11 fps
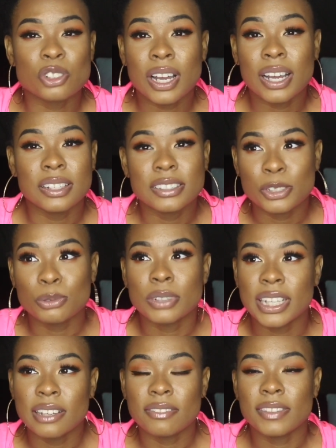trying to
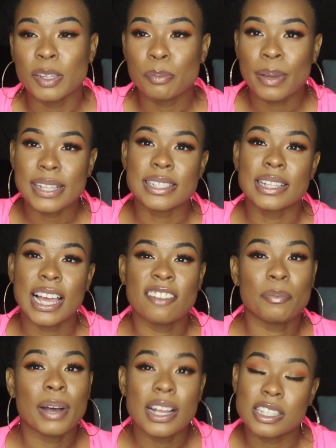live the best
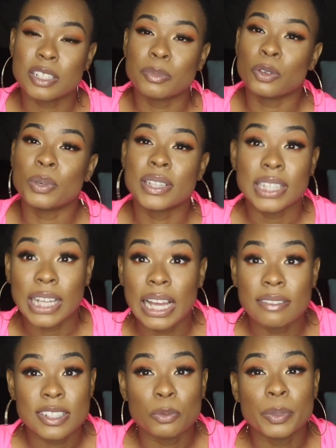life possible with the
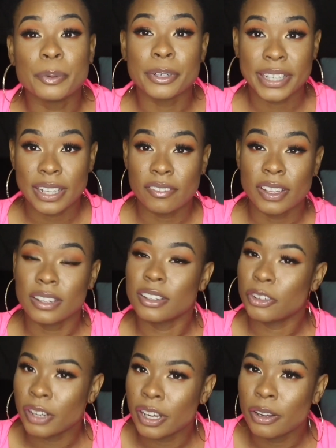lives that we were given,
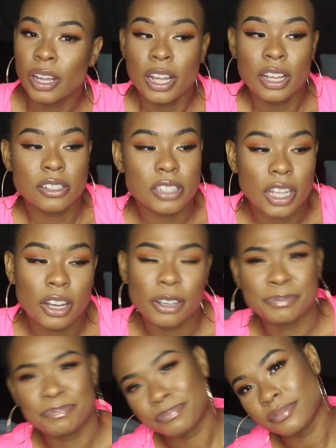you know.
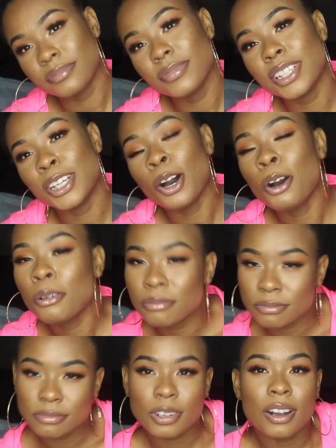So don't
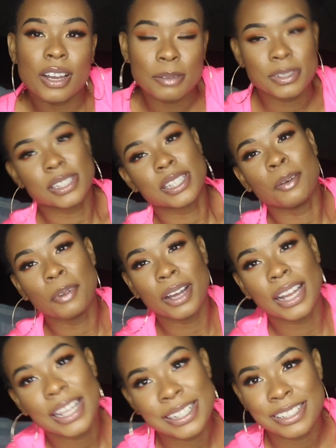walk up to someone
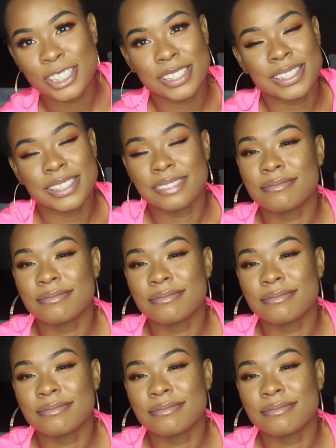and just